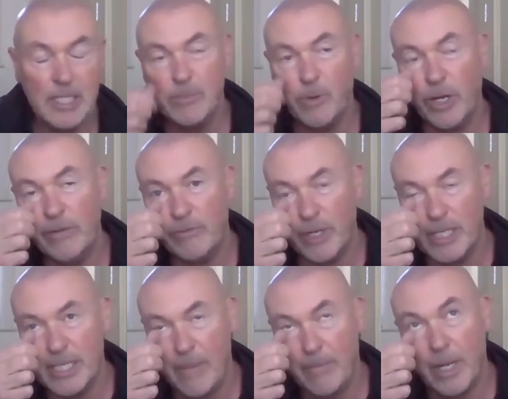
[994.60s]
this morning, for
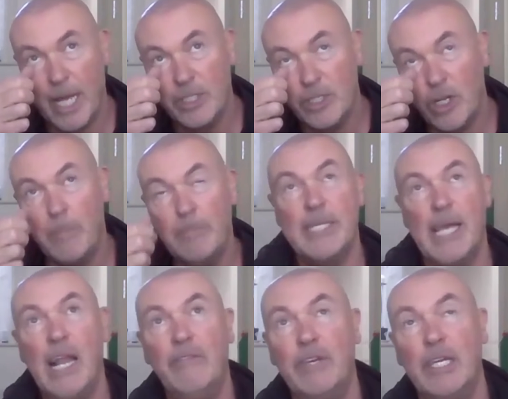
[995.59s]
example, I dug up
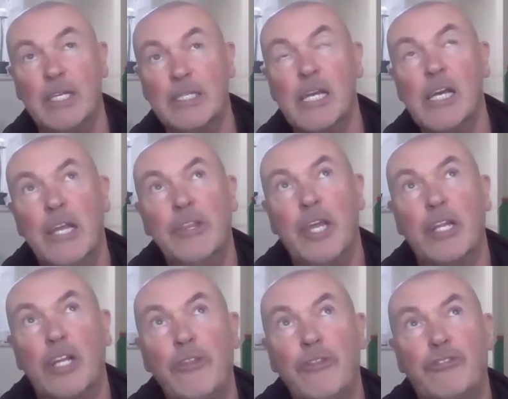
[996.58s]
salvias
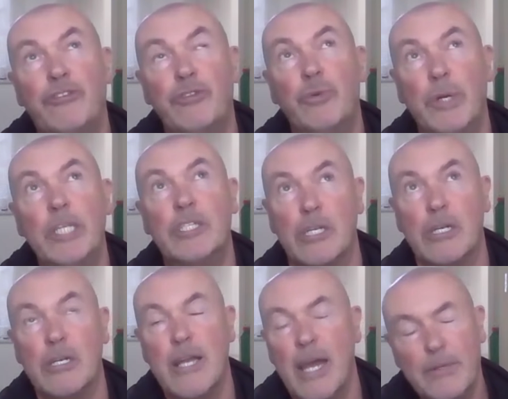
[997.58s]
that got through the winter.
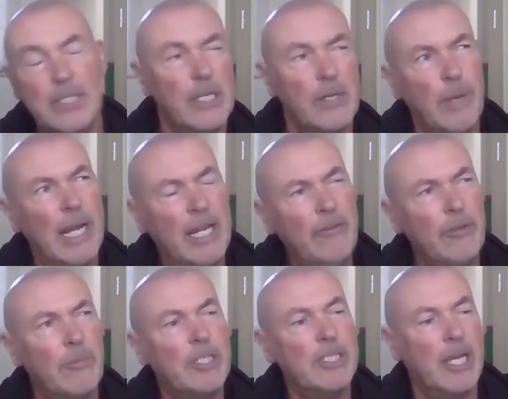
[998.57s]
And I was thinking, well, leave
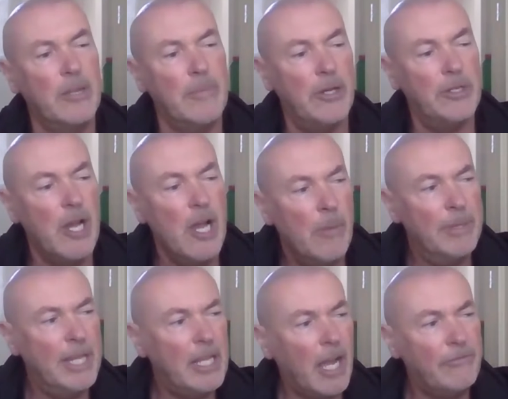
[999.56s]
them or take them out.
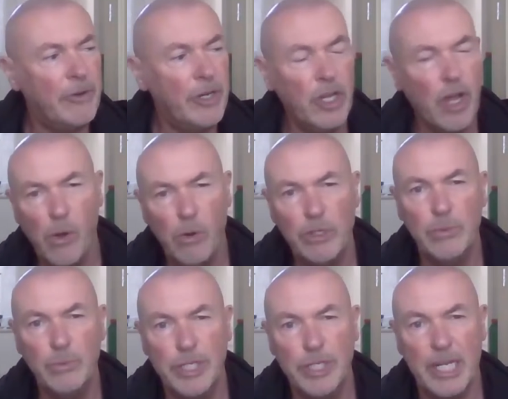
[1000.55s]
But they got very old
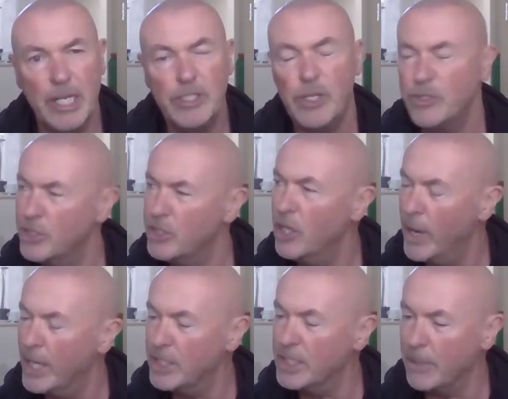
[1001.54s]
and woody. And I just thought, no,
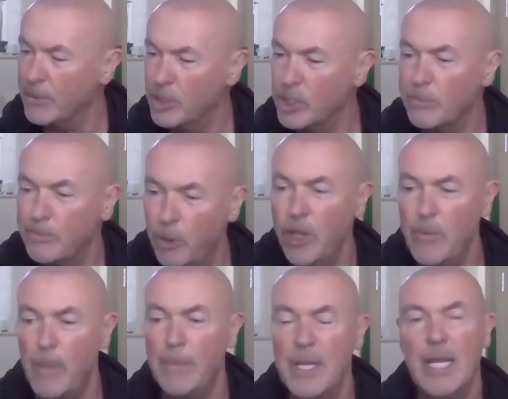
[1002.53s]
I would just pull
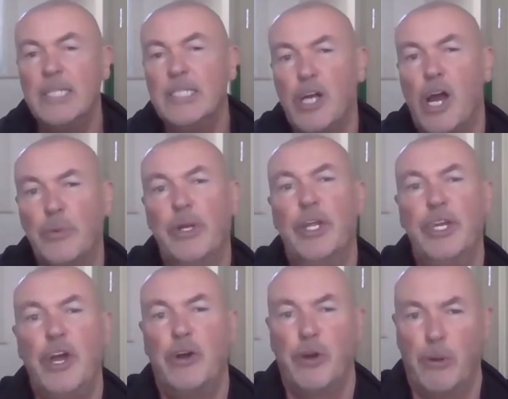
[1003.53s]
them up and start with a
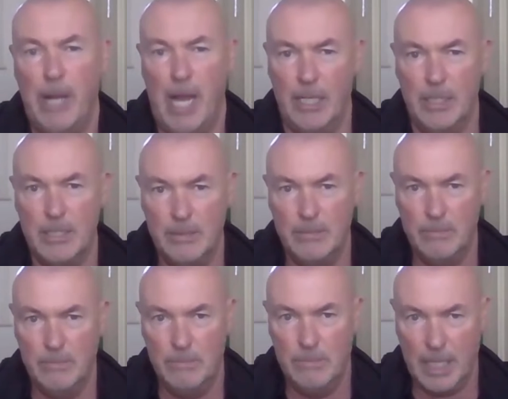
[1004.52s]
younger plant.
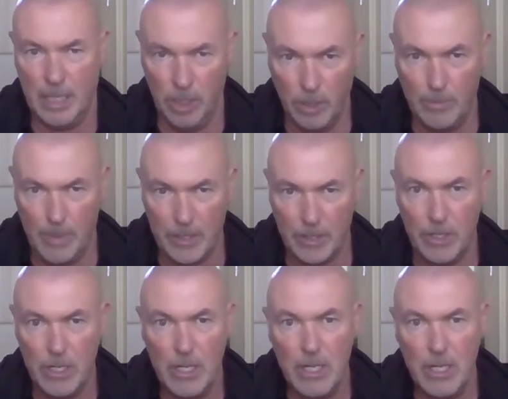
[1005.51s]
It'll look better.